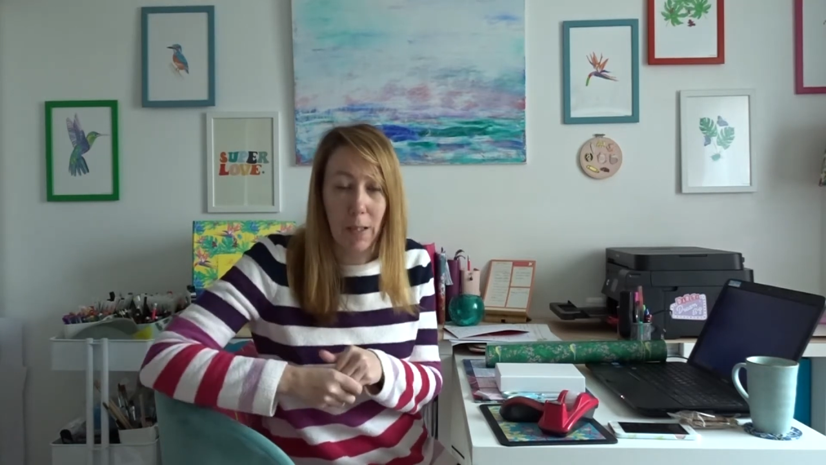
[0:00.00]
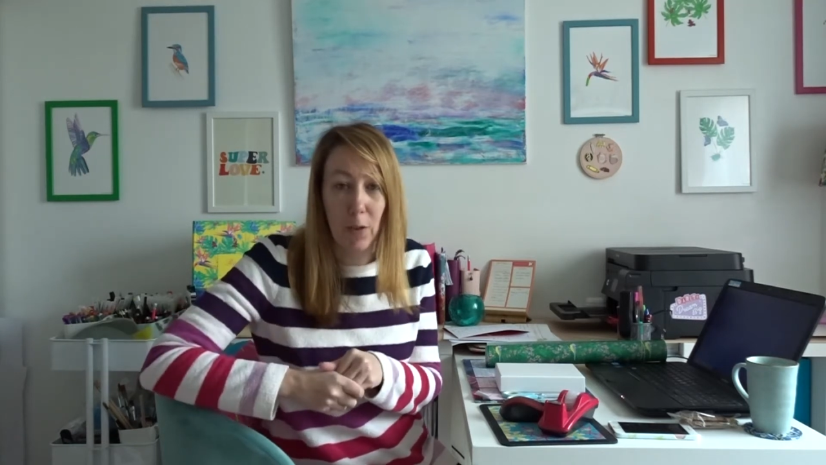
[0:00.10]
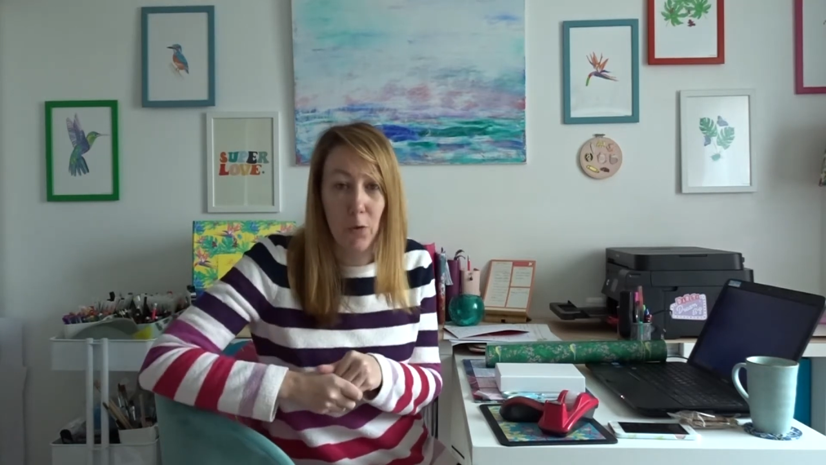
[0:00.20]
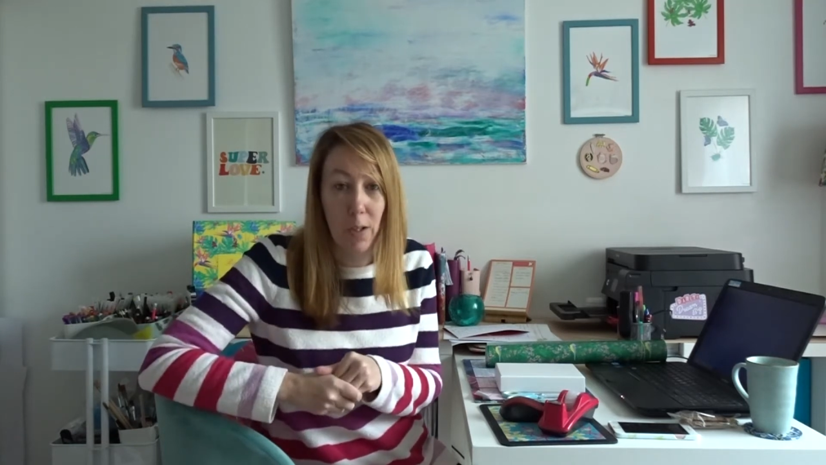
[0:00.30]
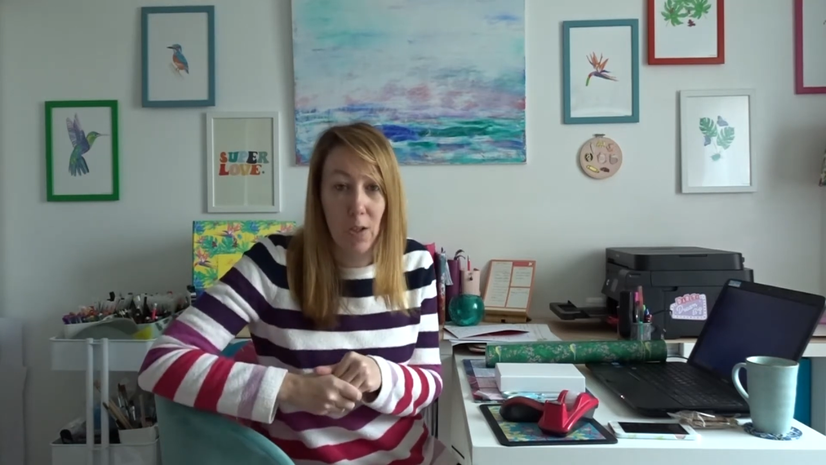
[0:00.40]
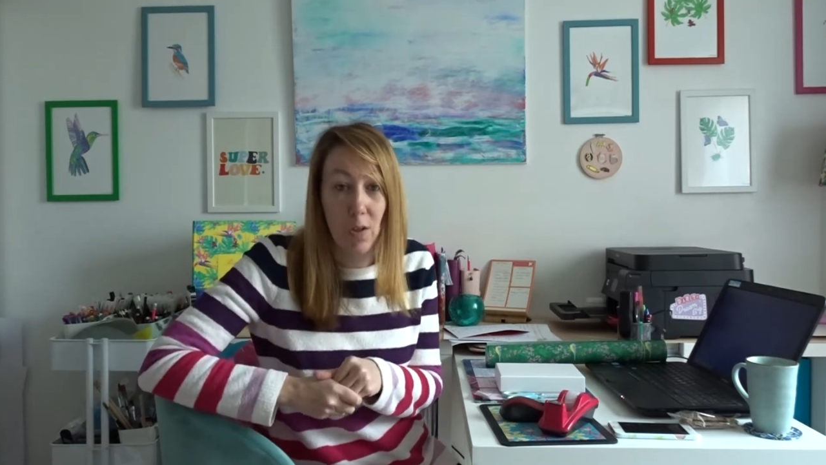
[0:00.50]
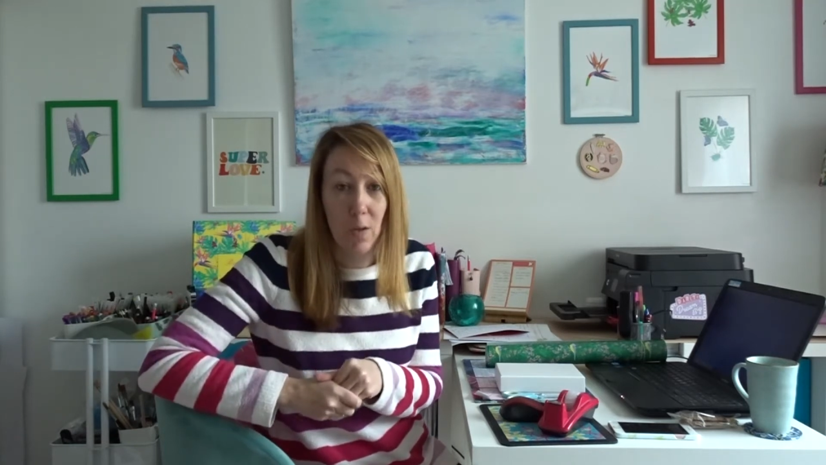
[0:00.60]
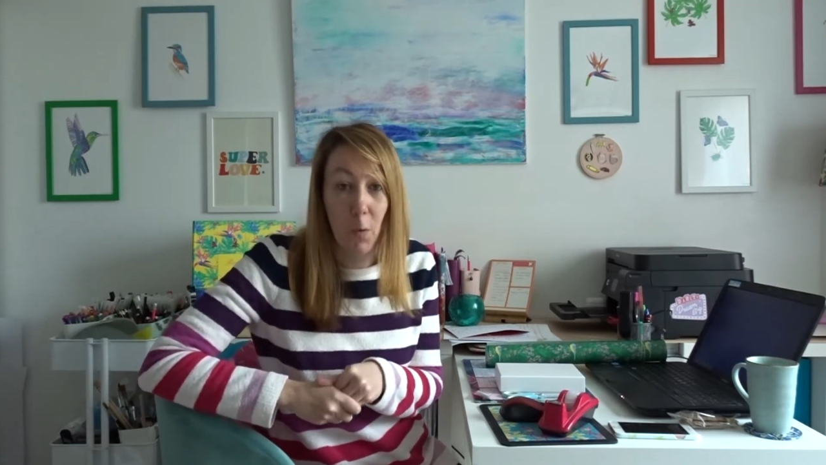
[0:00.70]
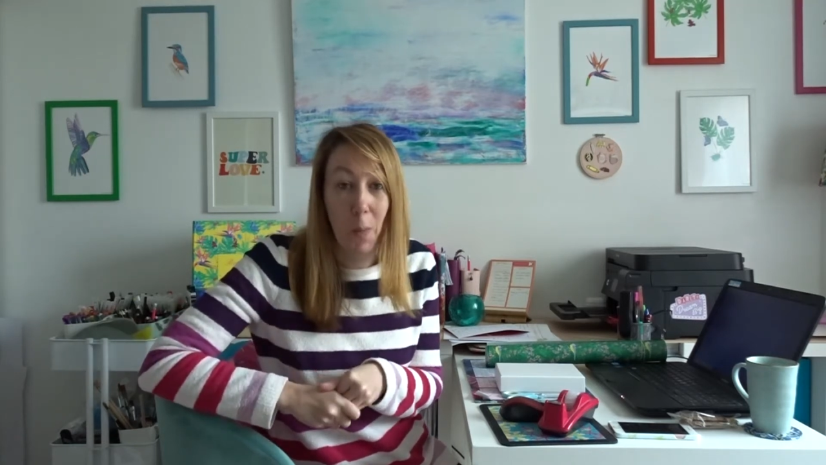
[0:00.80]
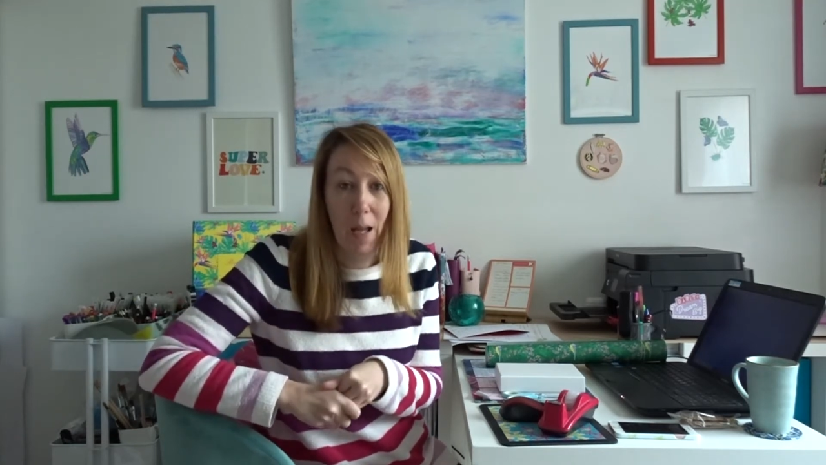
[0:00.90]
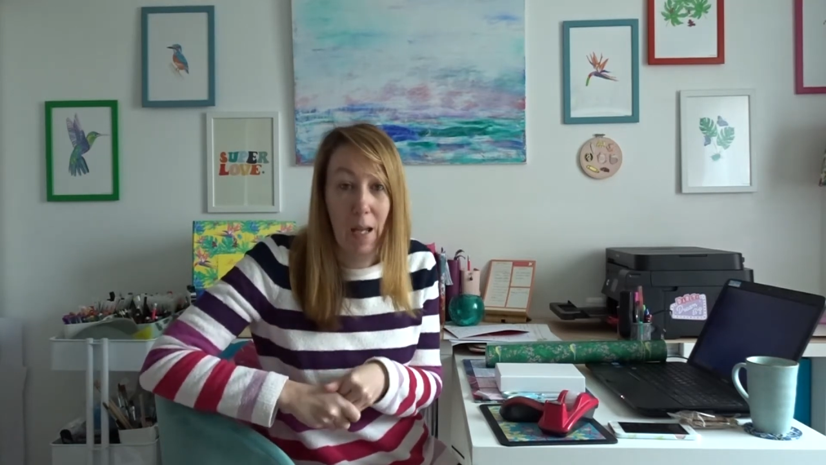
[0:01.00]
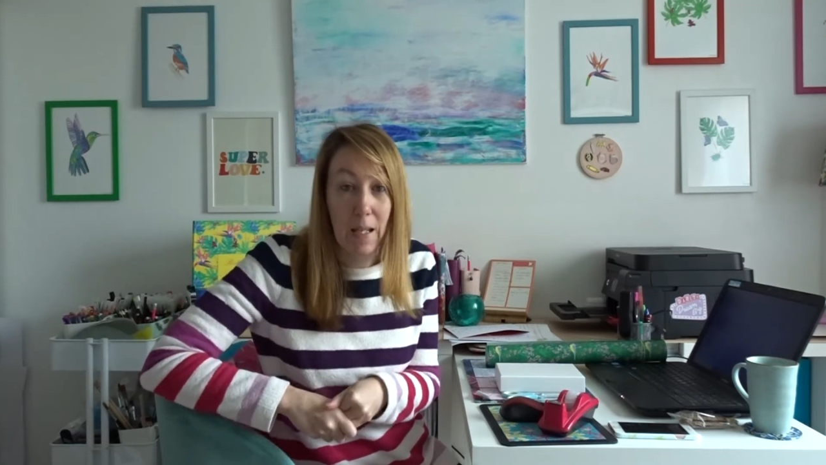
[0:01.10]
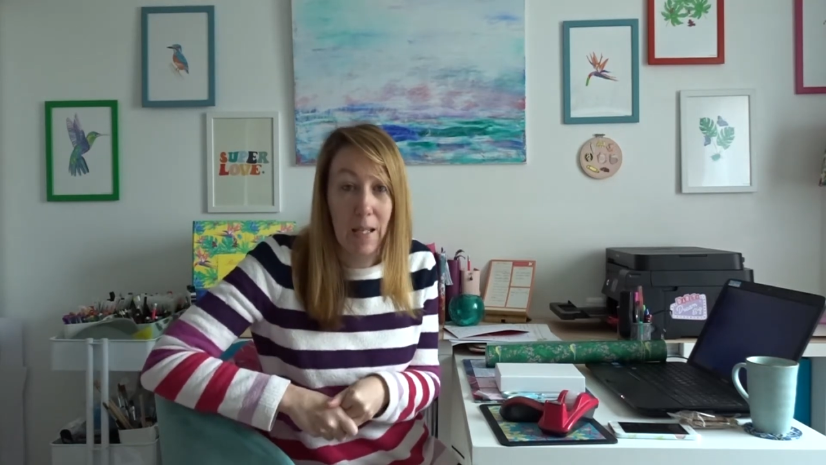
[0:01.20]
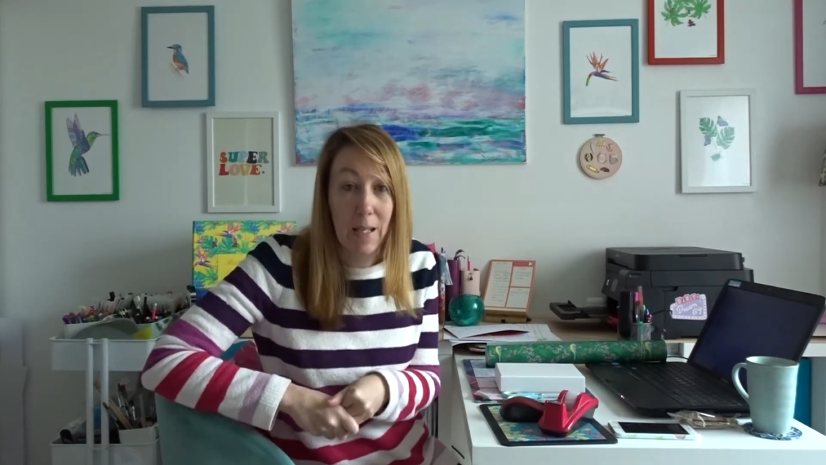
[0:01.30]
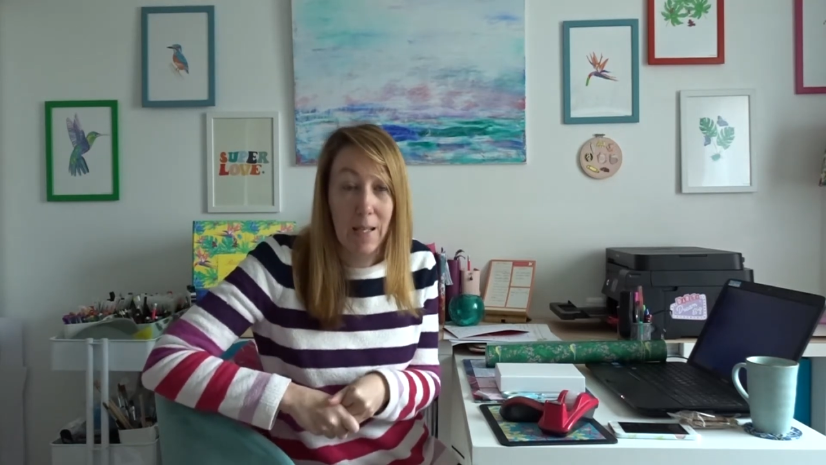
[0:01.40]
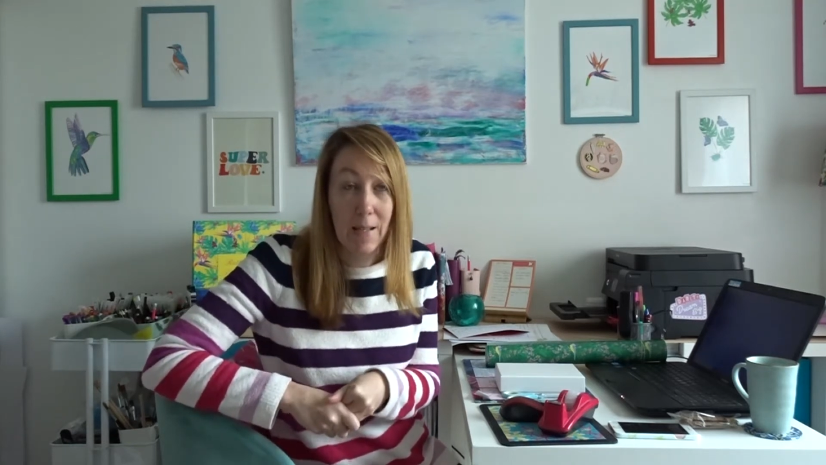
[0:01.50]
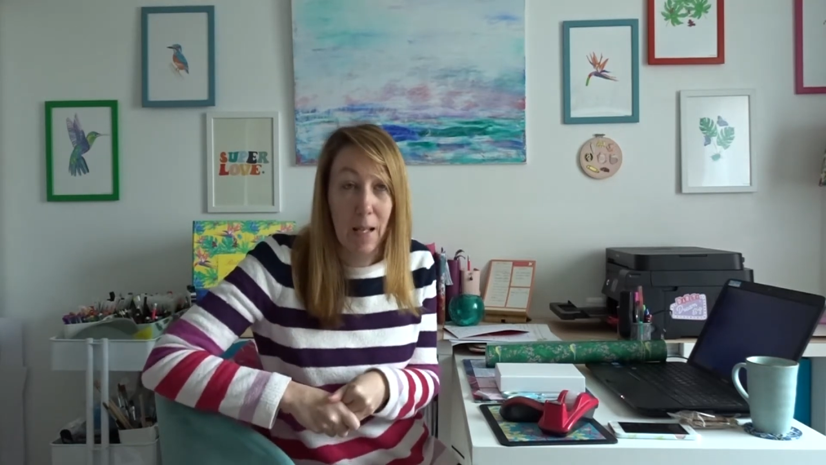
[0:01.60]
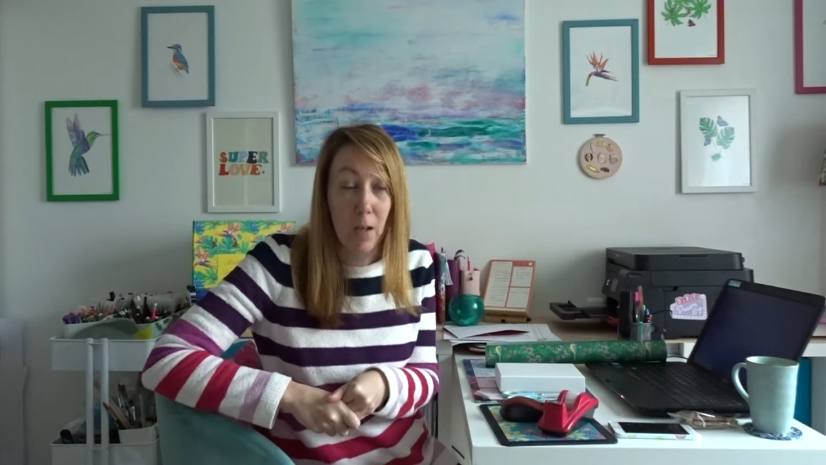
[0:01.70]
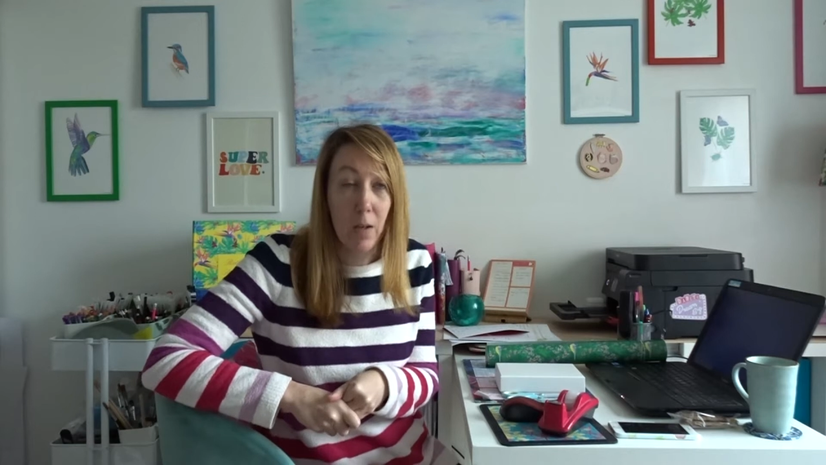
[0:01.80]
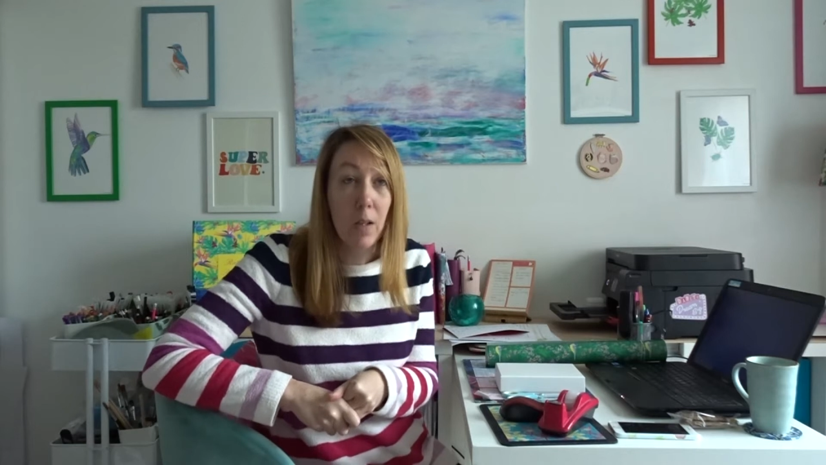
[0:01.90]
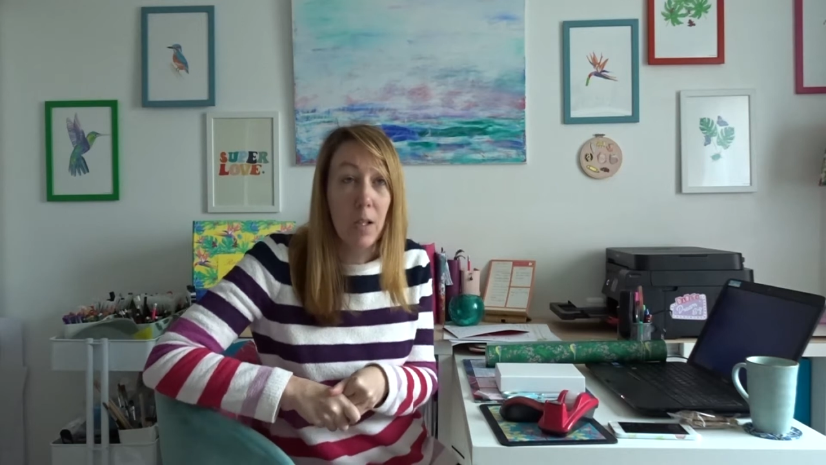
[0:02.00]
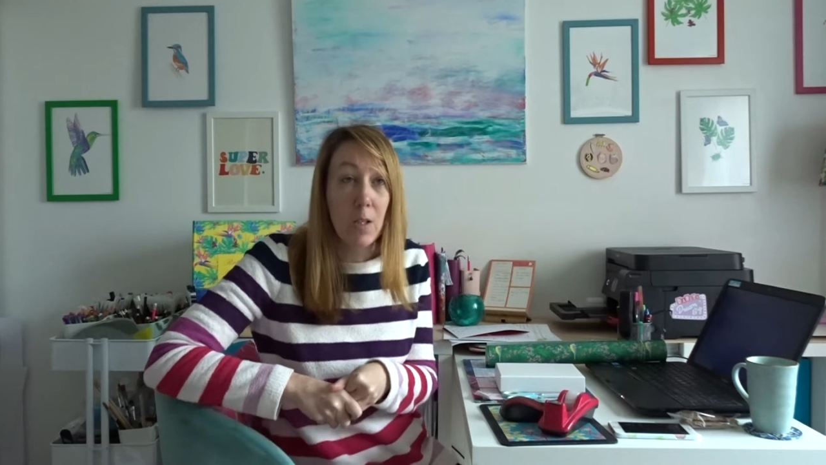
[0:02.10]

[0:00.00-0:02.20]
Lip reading: illustrations for about 8 years now.